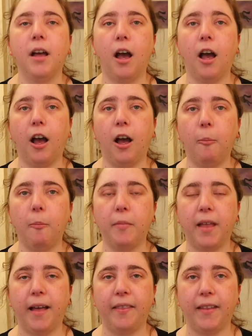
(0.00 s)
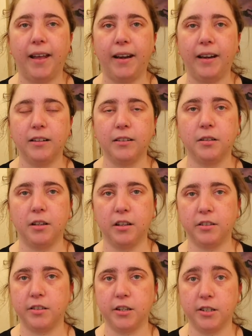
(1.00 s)
and then
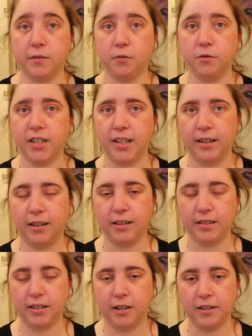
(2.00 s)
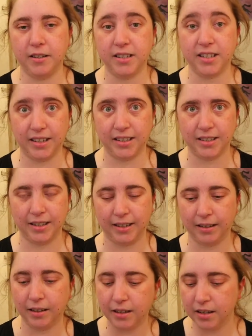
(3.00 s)
a size 14 and a size
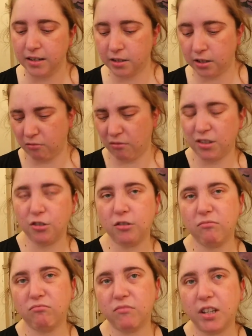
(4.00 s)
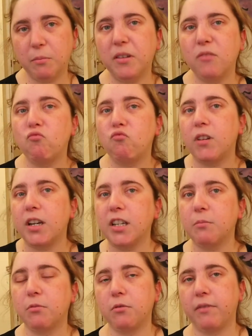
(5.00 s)
16. So that should give me a
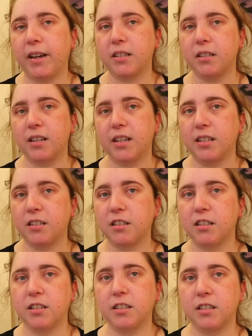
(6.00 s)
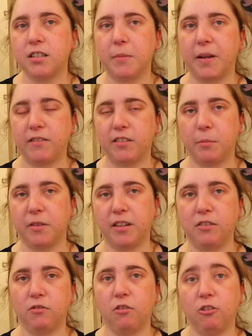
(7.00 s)
reasonable range of things, because it doesn't matter, some
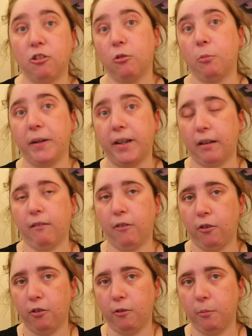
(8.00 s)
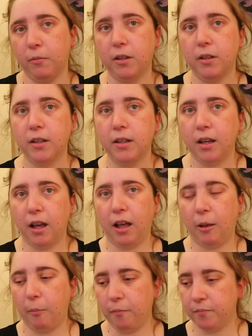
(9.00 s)
things are a little bigger on them.
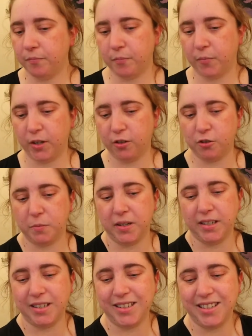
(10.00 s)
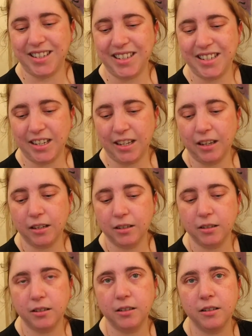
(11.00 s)
But it just means it's easier
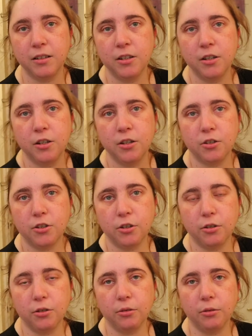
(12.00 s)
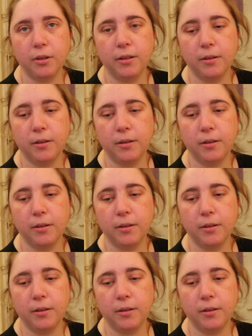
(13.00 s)
to